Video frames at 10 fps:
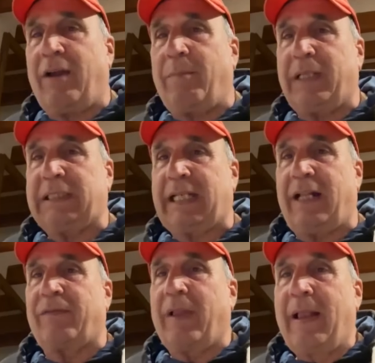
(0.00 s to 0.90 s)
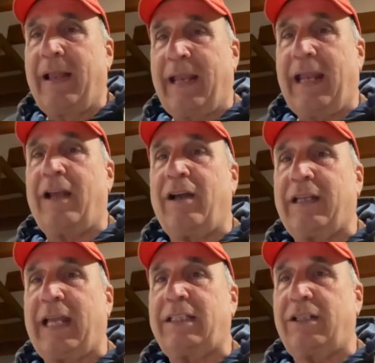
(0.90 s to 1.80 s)
on myself. In her
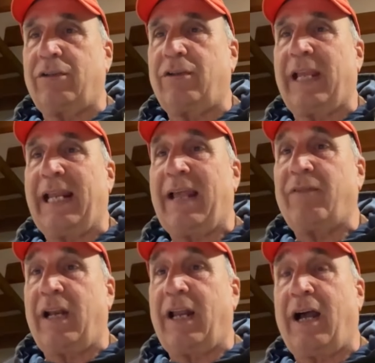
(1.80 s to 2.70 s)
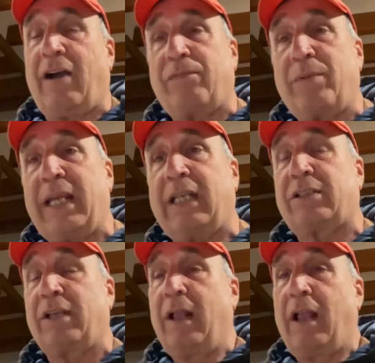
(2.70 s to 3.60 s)
case, it took 11 and a half
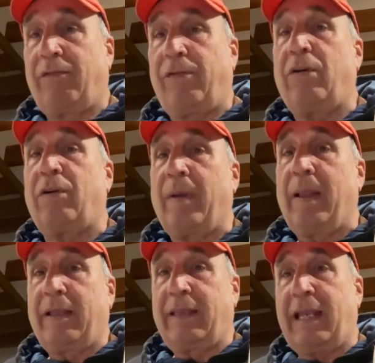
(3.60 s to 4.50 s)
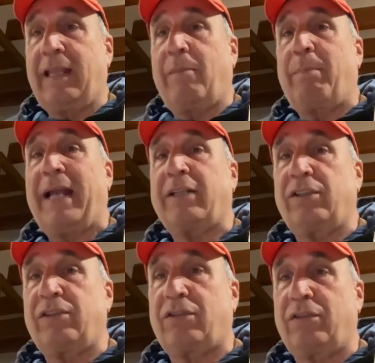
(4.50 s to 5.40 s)
weeks for the
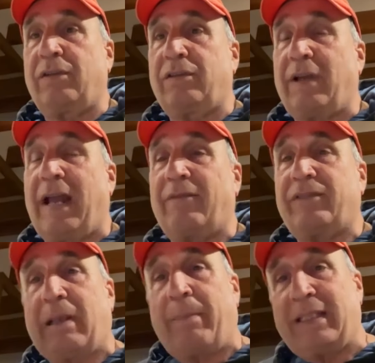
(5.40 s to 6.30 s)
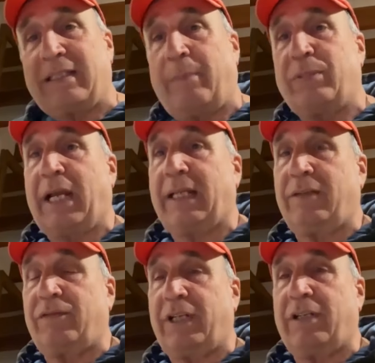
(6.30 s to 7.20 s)
patches to have something
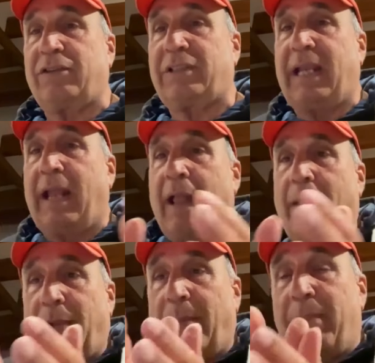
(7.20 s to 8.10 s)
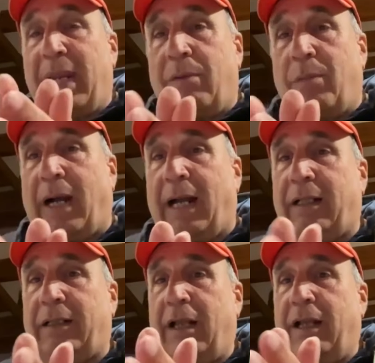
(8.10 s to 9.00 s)
subjective she could see. But
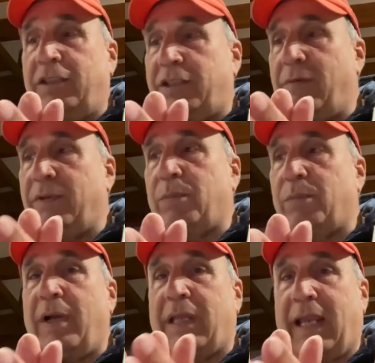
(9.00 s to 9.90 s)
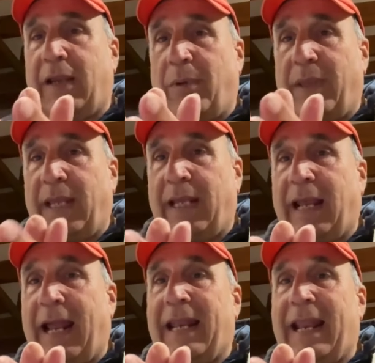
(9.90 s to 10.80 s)
meanwhile, she was working with it.
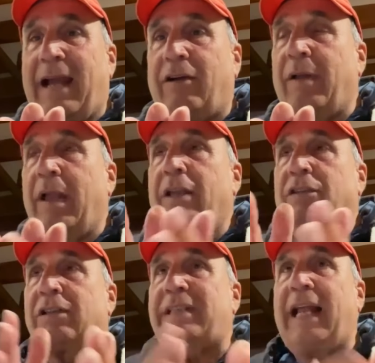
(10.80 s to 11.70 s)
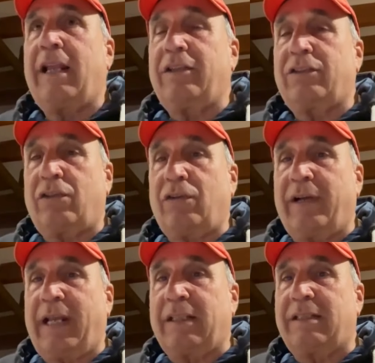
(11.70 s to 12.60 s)
And now to tell her
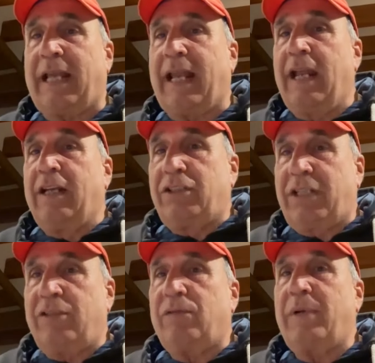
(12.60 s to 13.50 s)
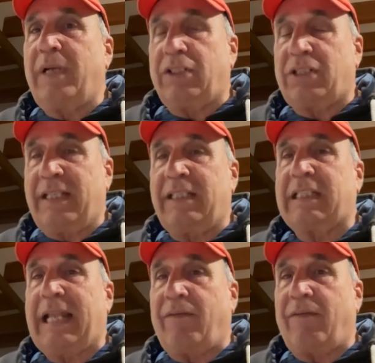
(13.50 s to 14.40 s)
story and say, she's reached this
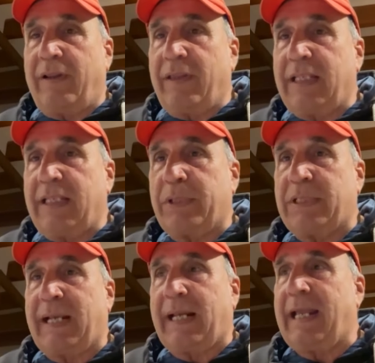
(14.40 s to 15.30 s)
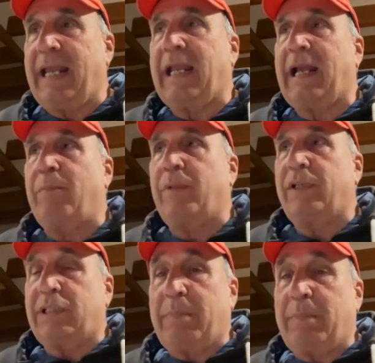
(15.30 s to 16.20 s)
level and this particular income,
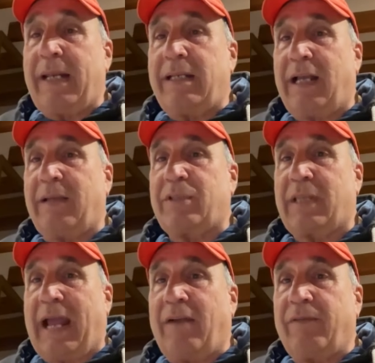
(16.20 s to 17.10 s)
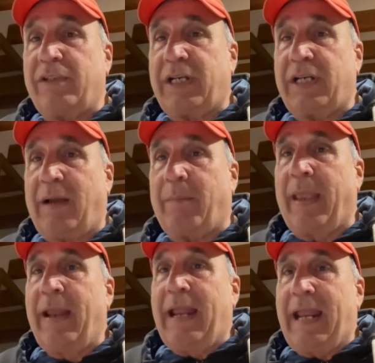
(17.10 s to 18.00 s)
which is many times the average income
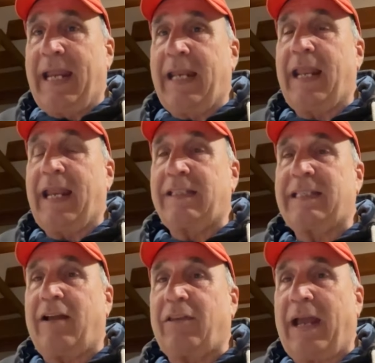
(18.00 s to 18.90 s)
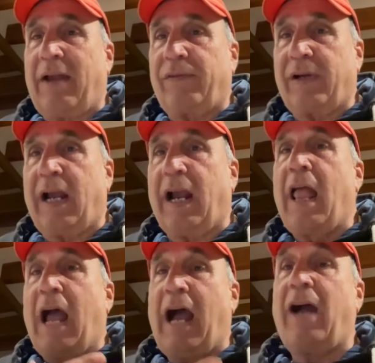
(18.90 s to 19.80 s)
in South Africa,
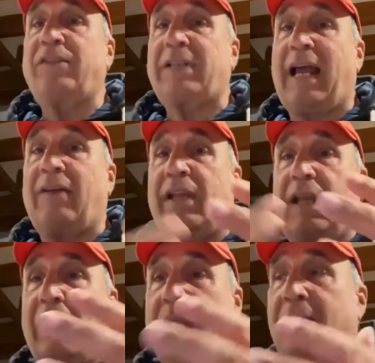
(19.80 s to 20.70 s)
after having